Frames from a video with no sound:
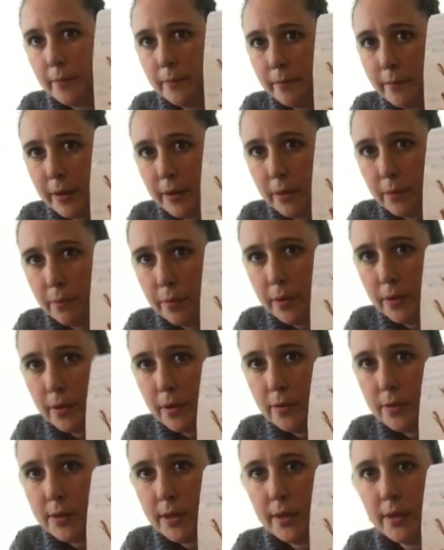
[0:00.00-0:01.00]
but you put
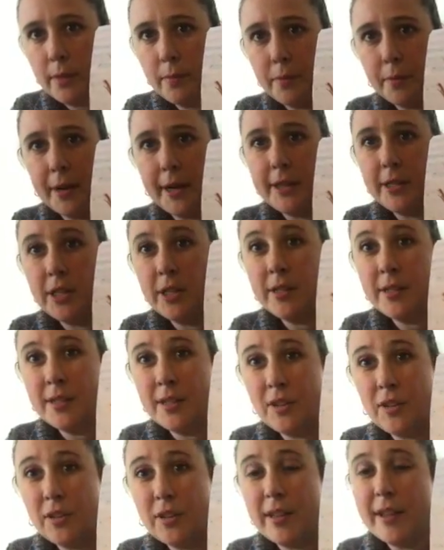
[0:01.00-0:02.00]
those on the branches to
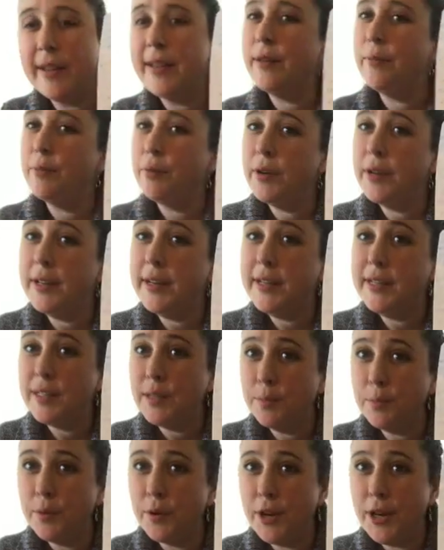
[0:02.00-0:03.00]
look like a pretty
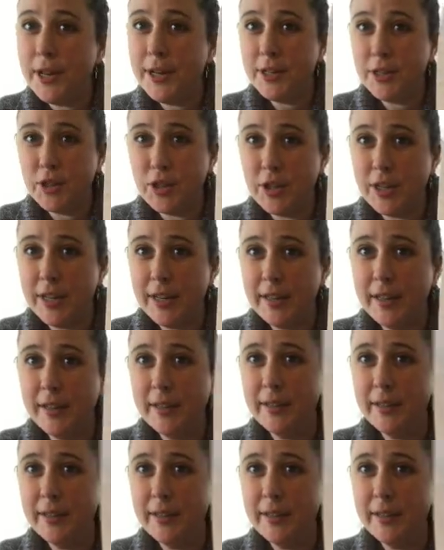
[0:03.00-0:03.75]
spring tree.